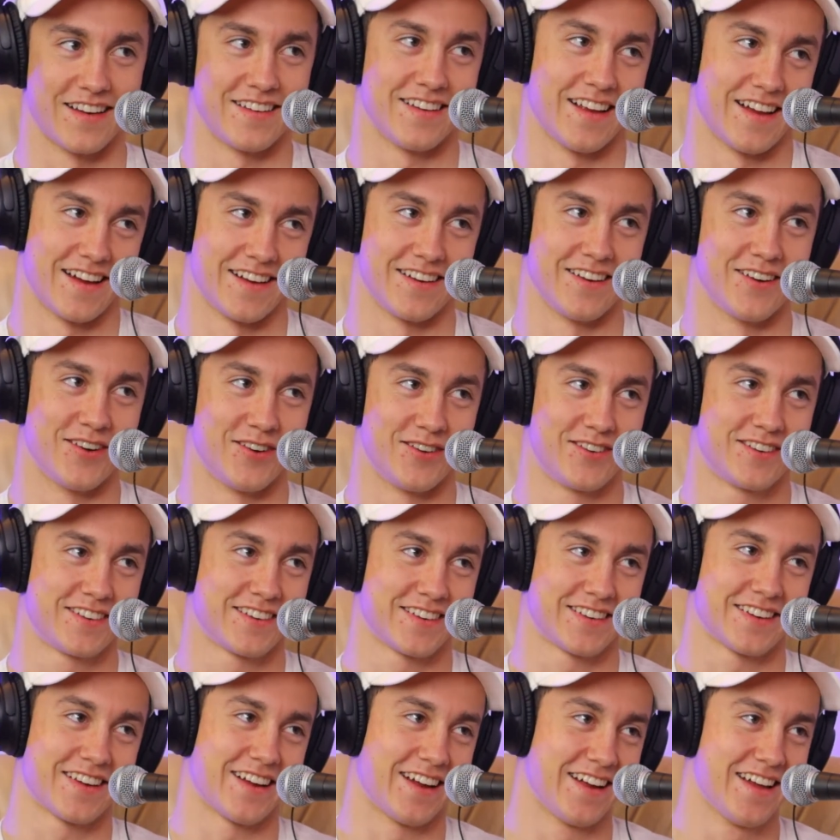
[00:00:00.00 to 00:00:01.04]
I know,
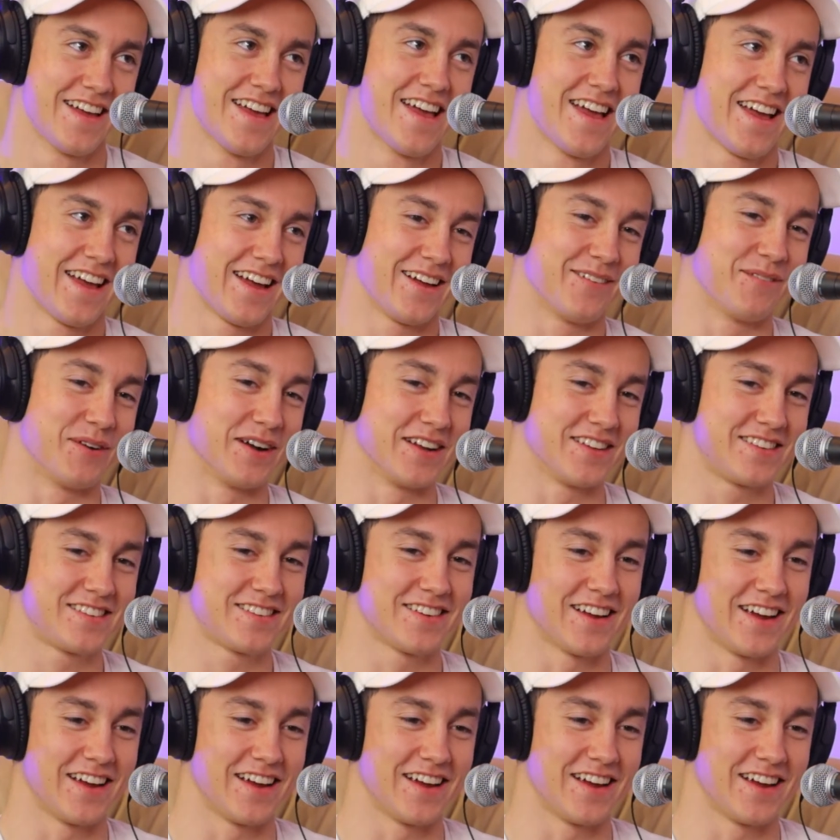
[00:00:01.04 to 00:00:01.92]
but